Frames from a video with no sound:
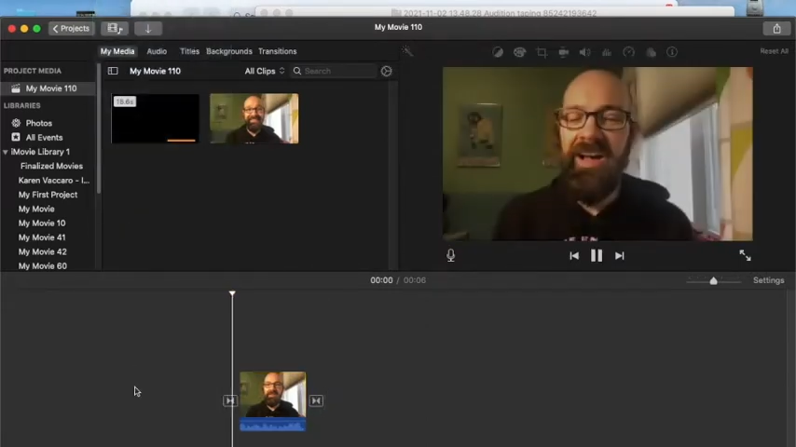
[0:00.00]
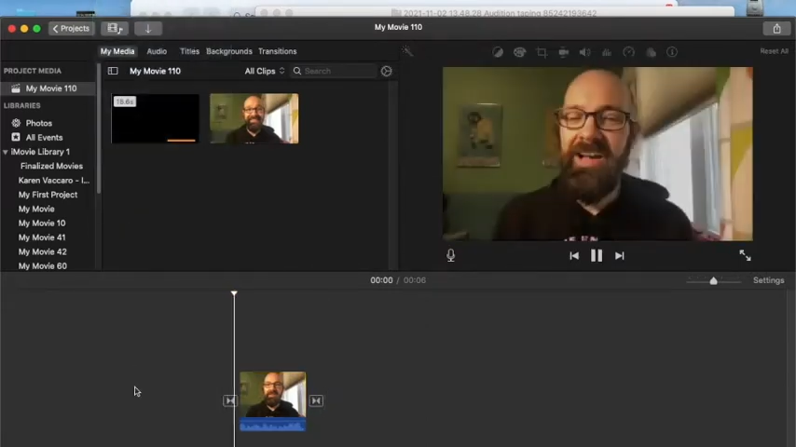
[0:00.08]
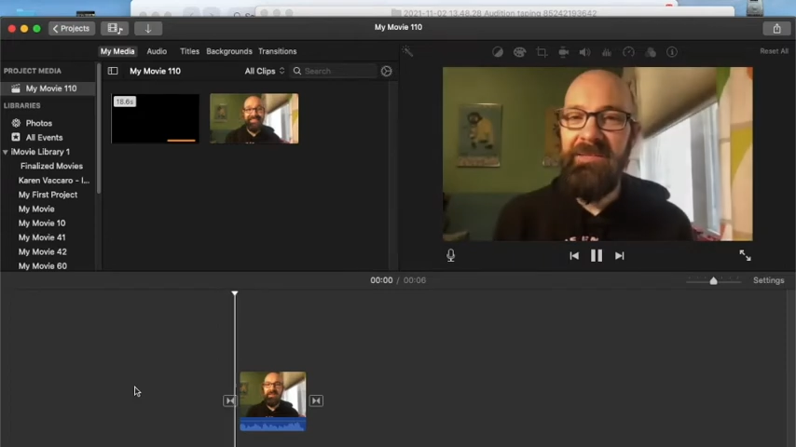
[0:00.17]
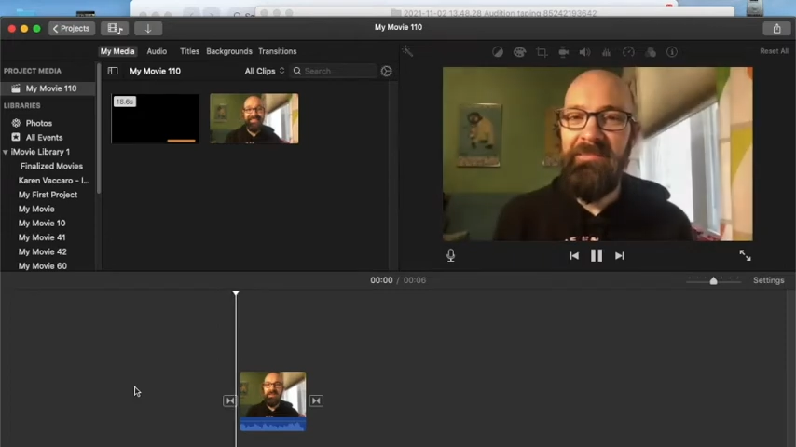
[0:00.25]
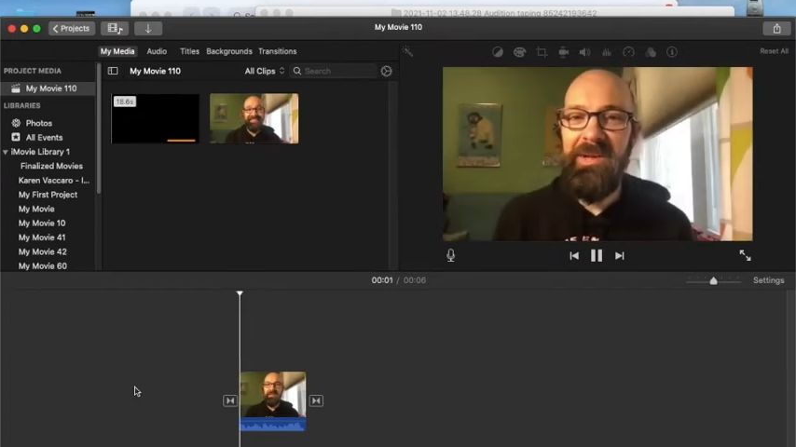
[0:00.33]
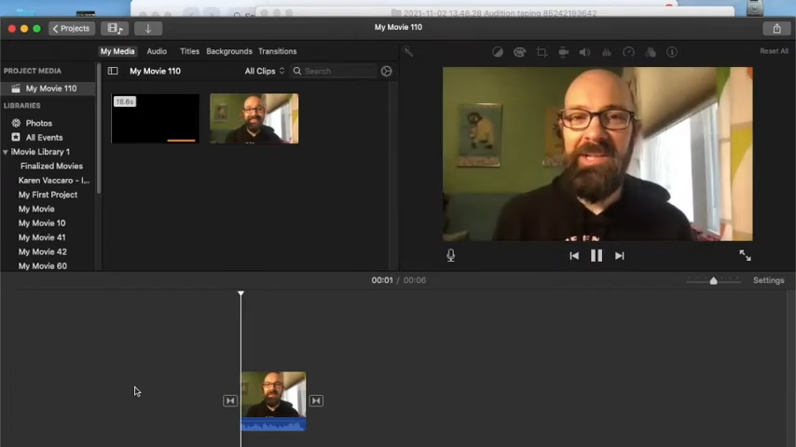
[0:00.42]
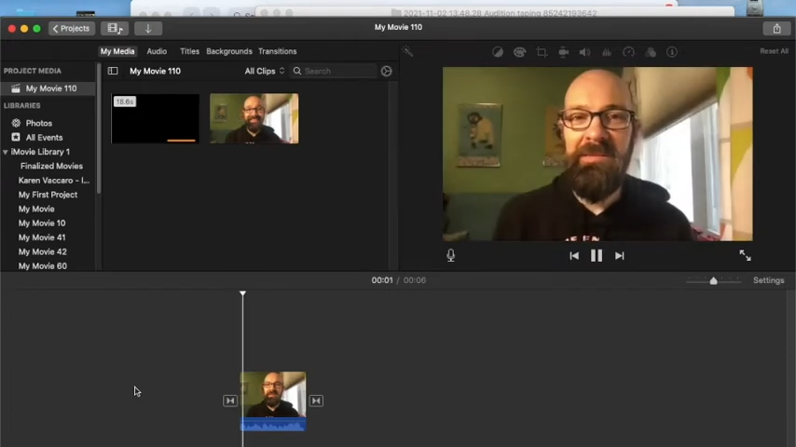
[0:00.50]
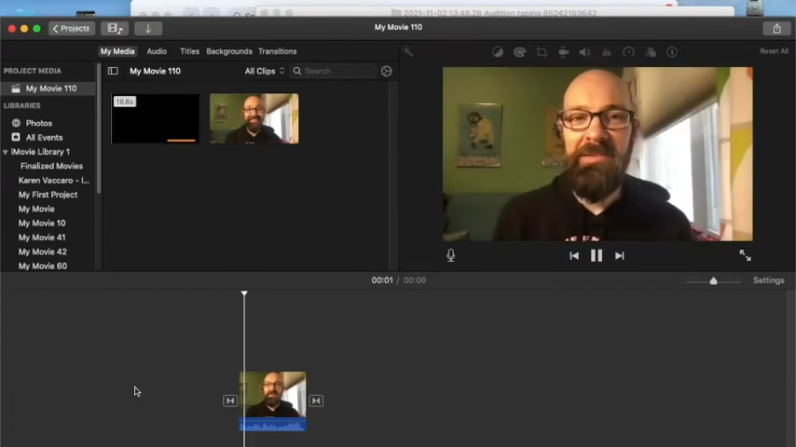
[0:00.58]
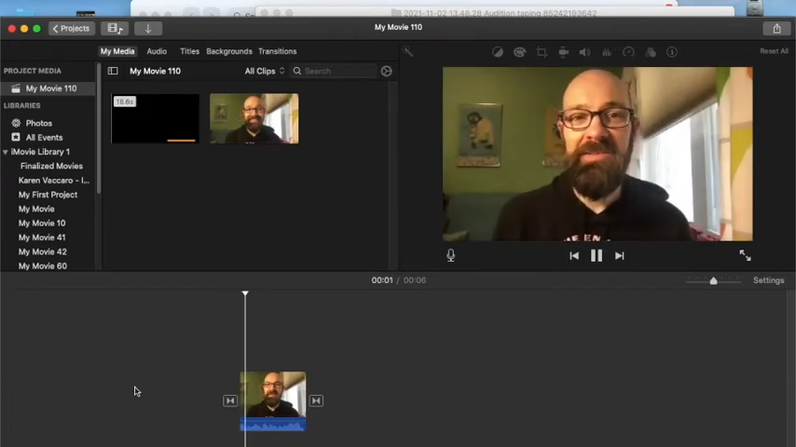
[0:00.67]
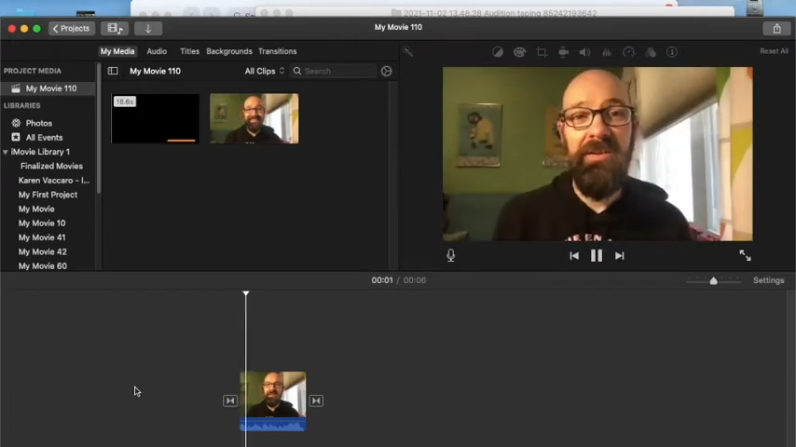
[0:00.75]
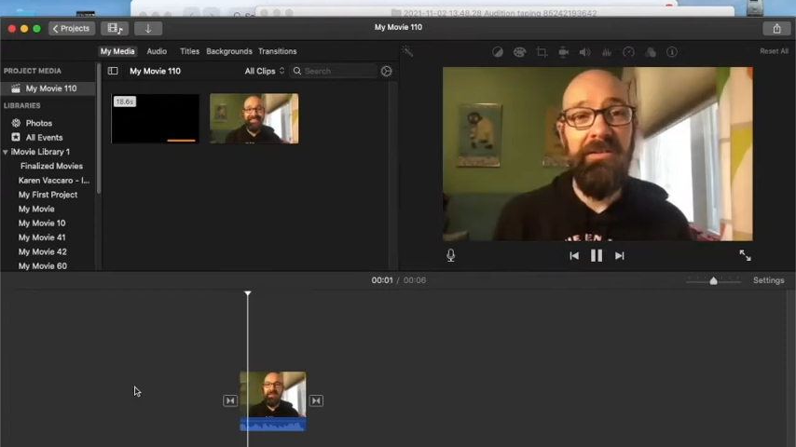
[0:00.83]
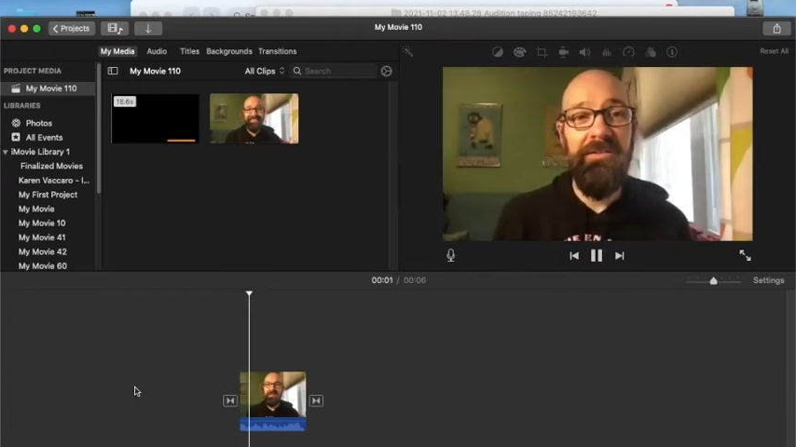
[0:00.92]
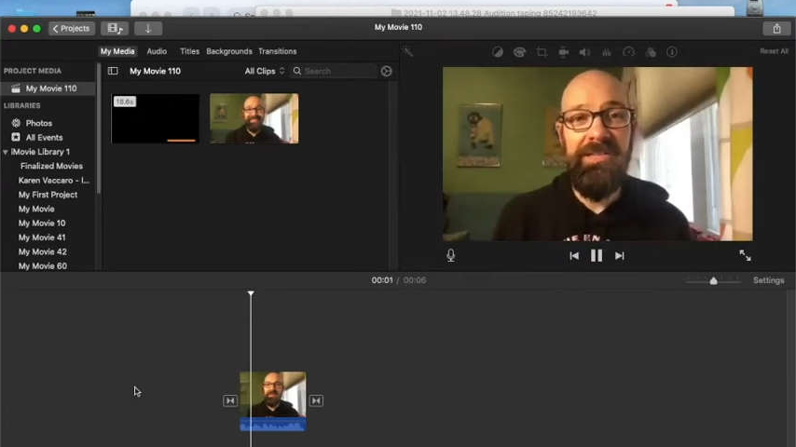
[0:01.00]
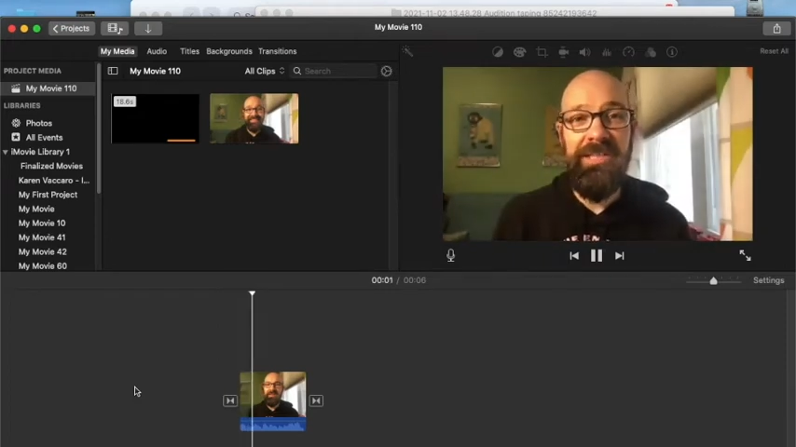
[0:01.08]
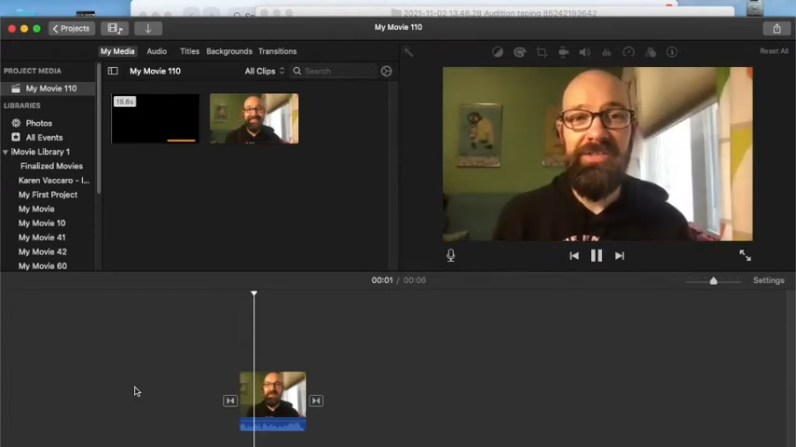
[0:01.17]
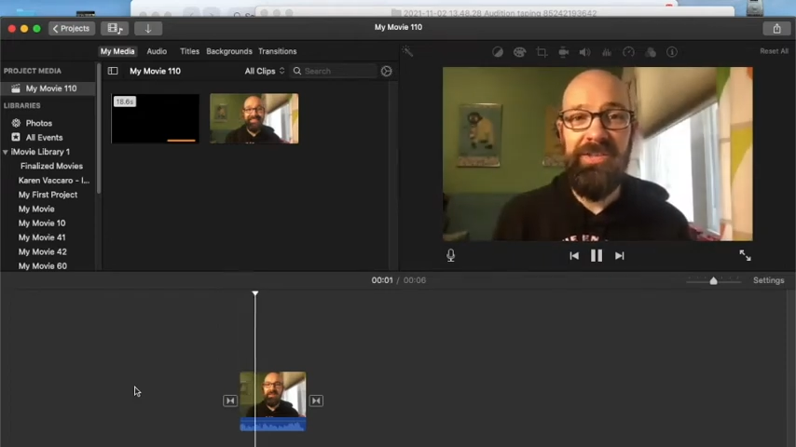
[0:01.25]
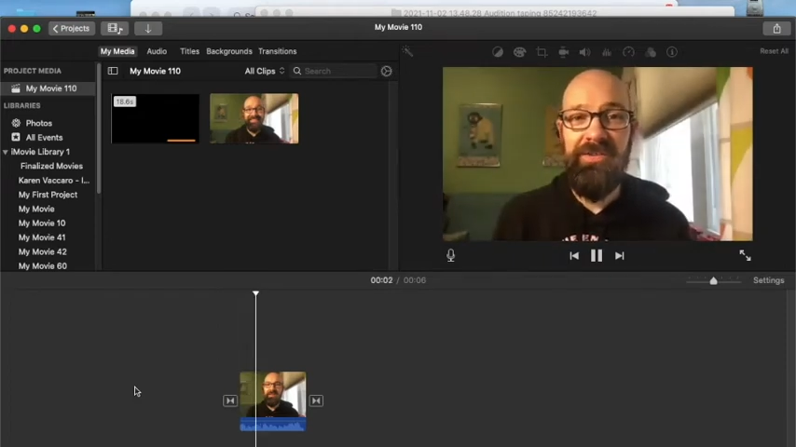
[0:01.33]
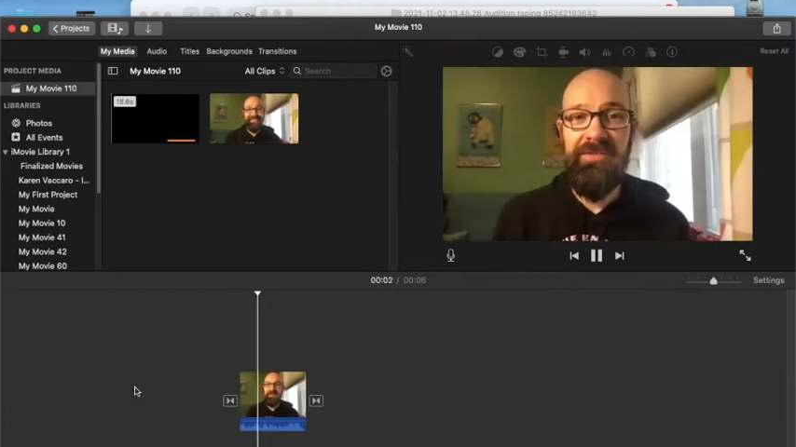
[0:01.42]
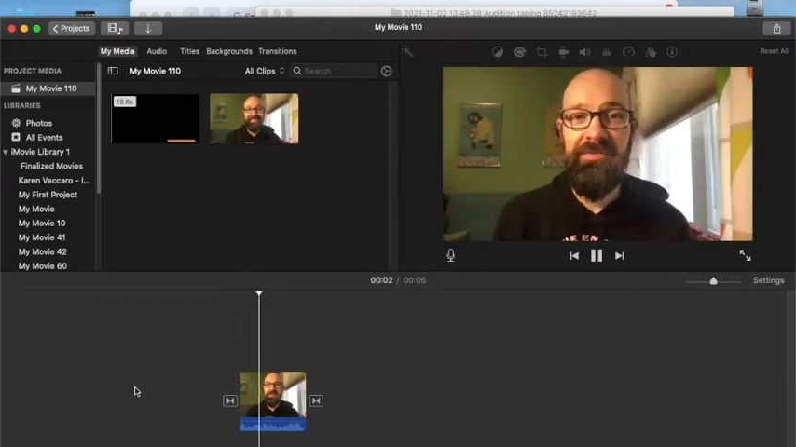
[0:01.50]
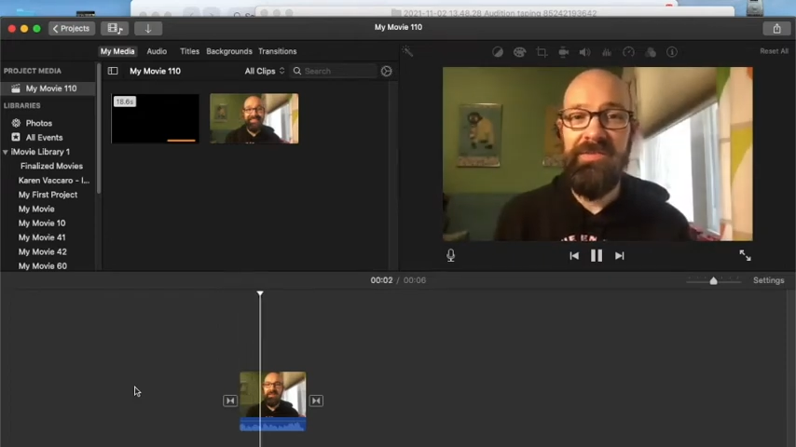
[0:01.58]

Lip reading: my name is R.C. Jones.